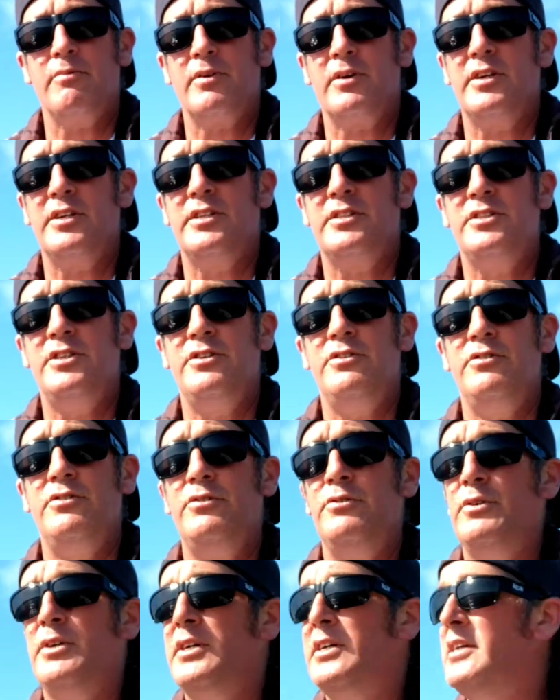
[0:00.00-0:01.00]
We're gonna
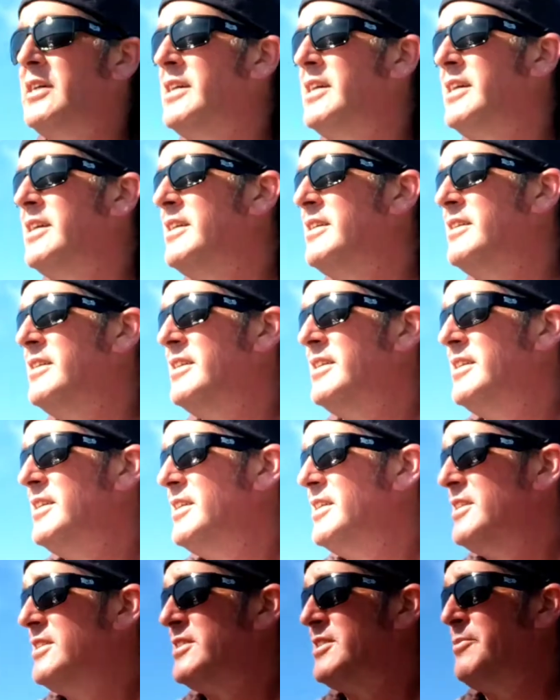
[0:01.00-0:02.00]
do
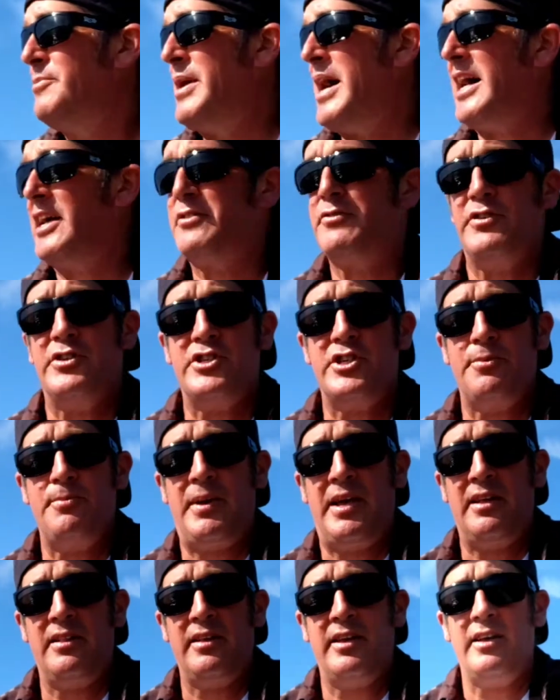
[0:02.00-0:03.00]
some bass fishing
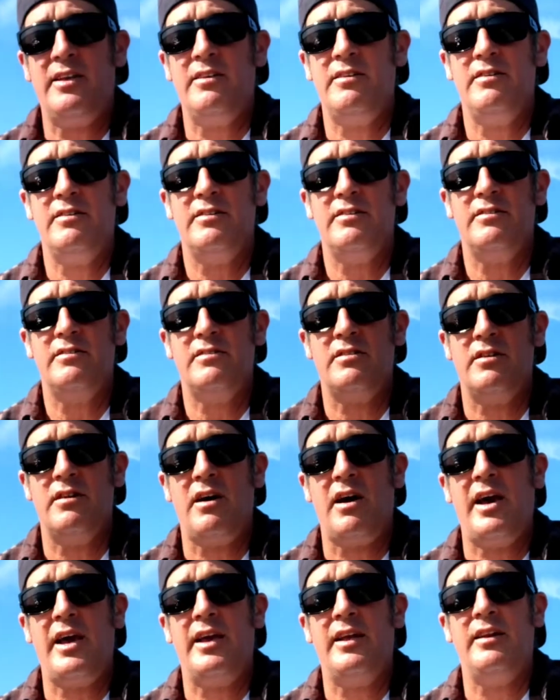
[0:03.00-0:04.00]
mainly
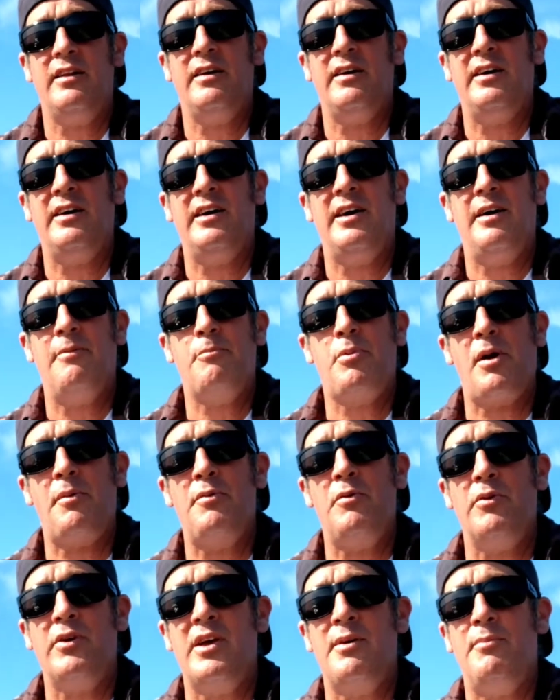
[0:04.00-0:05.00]
tonight.
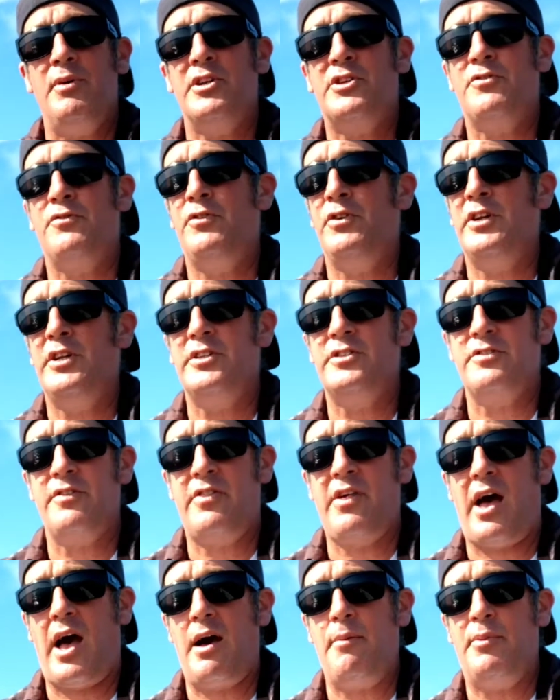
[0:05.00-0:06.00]
Probably won't get much footage of
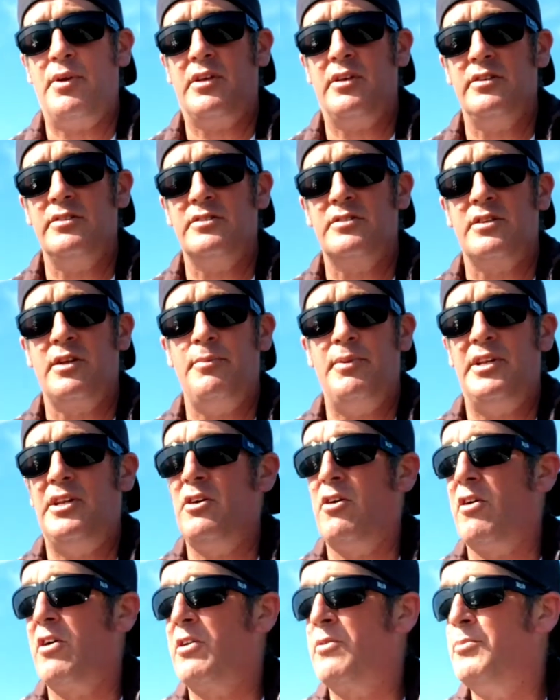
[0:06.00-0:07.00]
that because it's gonna be
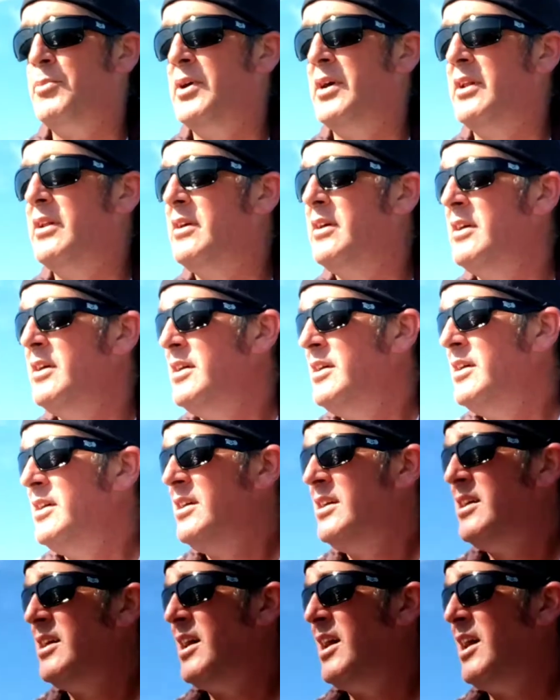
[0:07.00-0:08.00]
dark, but
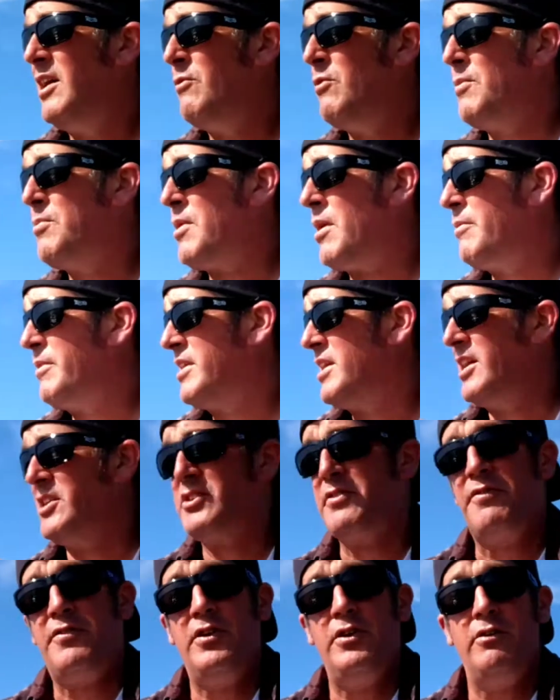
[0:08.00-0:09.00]
we'll probably
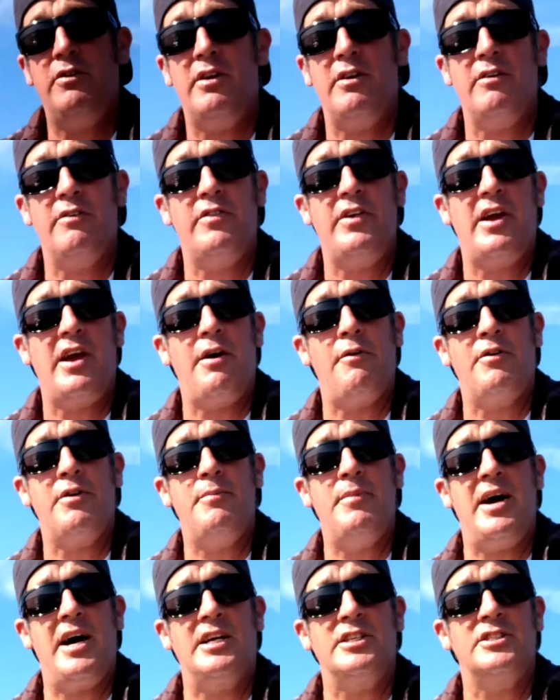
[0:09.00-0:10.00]
catch a few here or there, I would
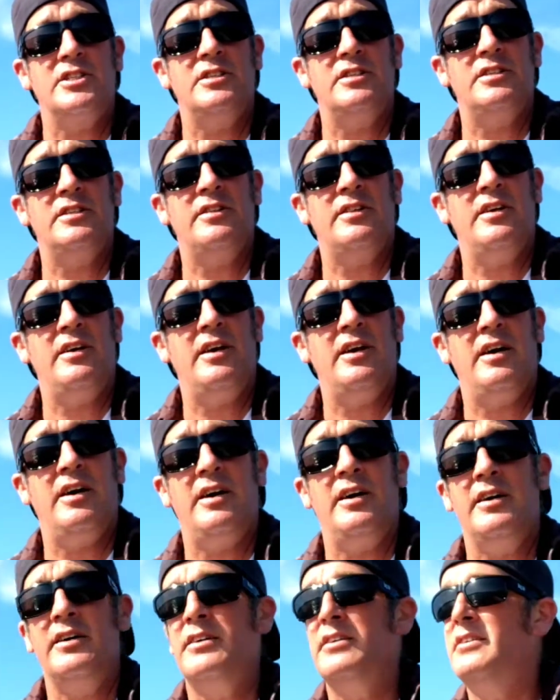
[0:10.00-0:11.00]
imagine, in
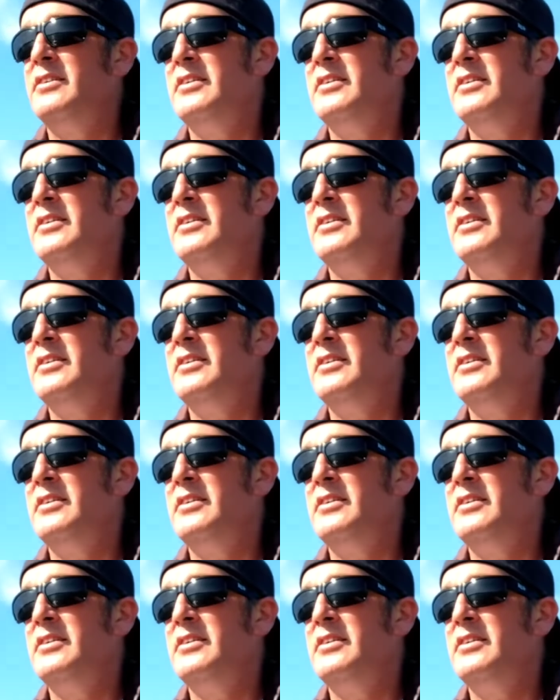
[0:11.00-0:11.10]
the